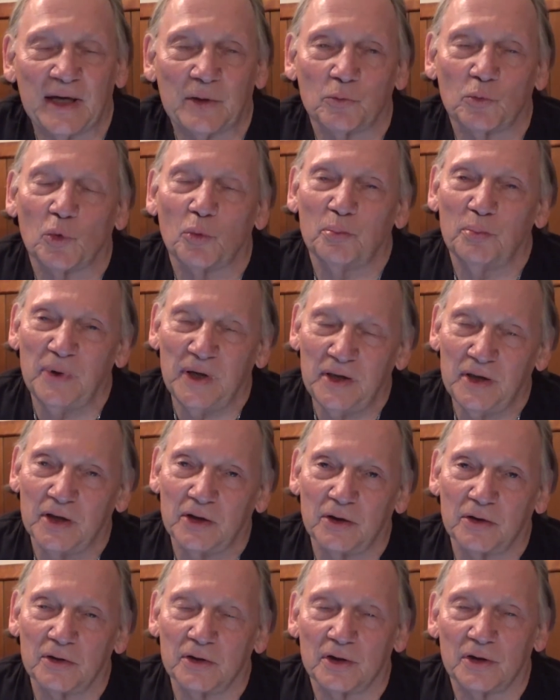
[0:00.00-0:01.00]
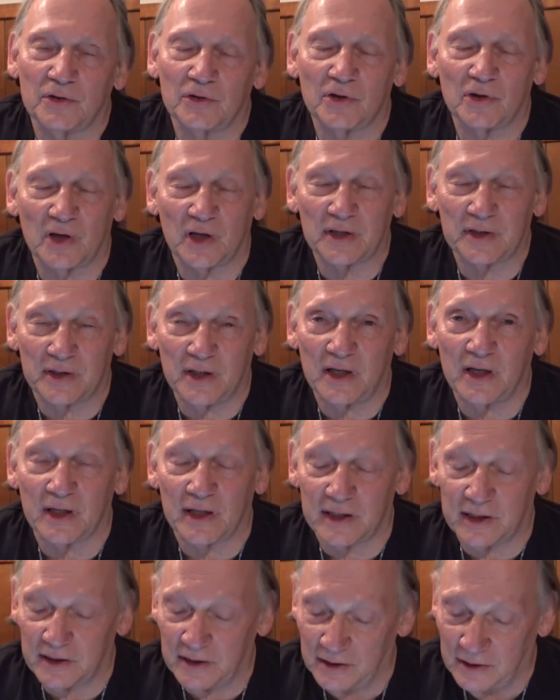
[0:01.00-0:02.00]
and will be there until I
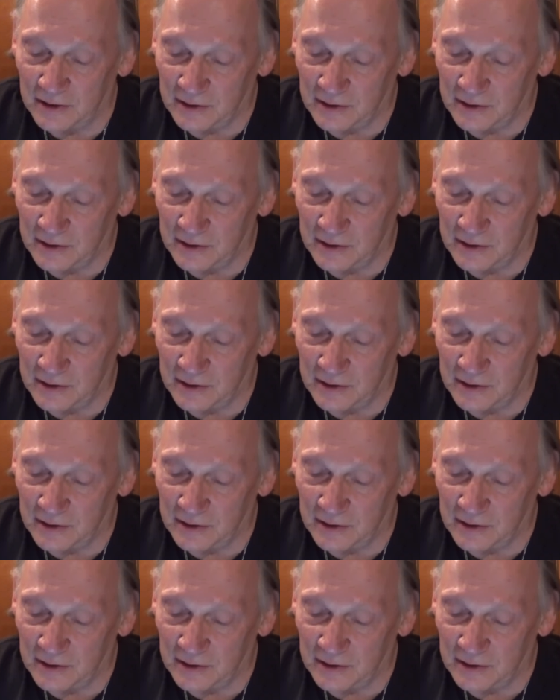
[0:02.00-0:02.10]
die.